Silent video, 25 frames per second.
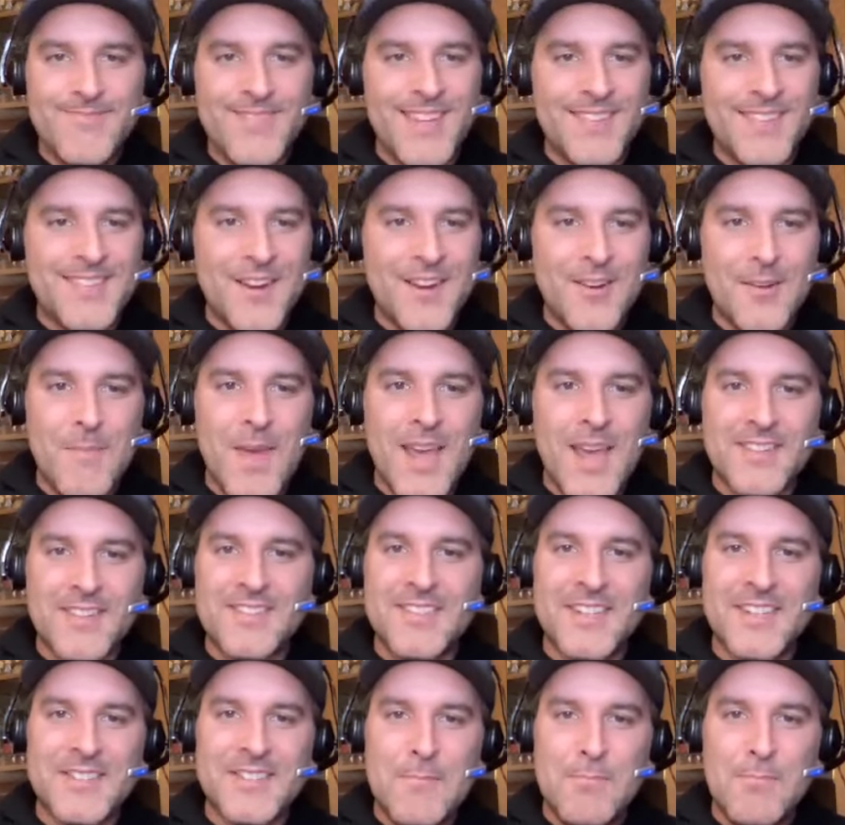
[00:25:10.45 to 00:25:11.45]
is he going to make a
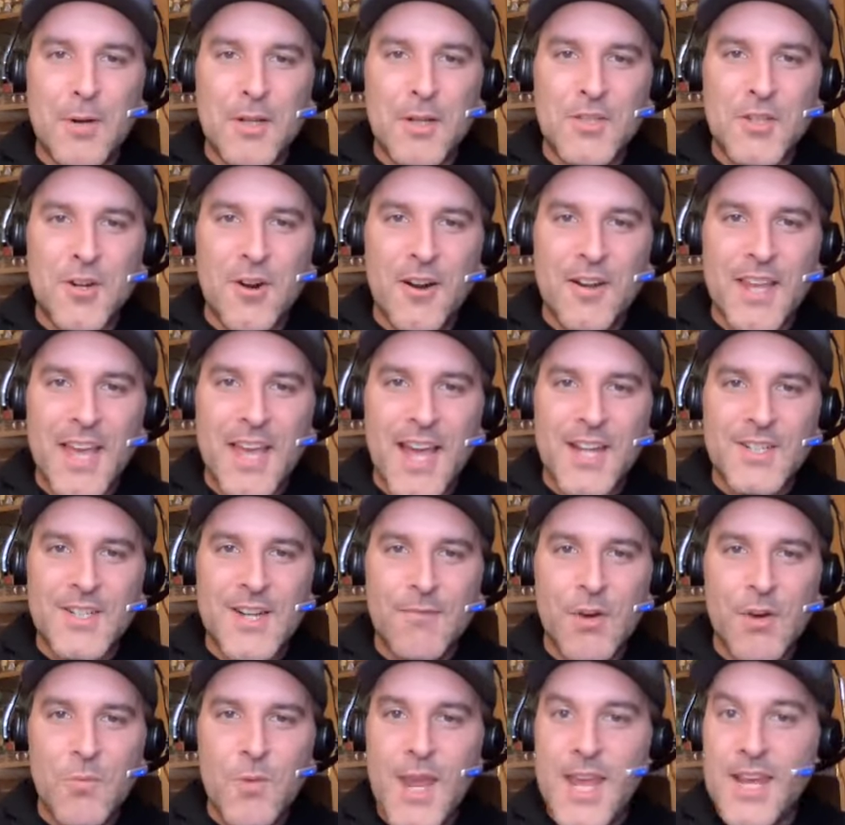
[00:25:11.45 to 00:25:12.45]
60 plus yard catch
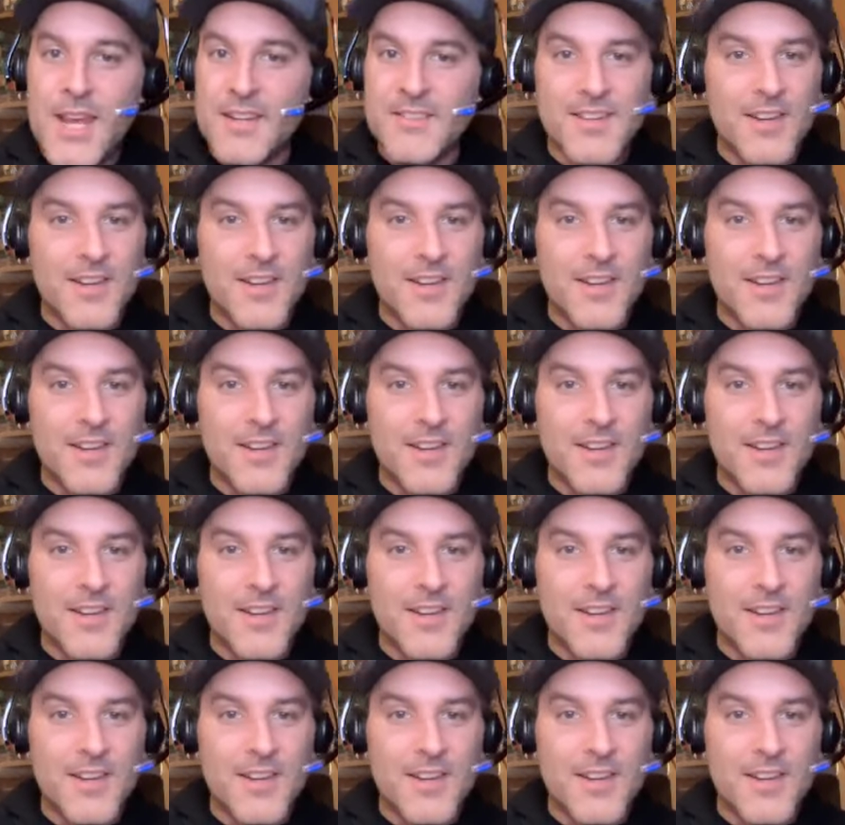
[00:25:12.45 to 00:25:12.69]
every week?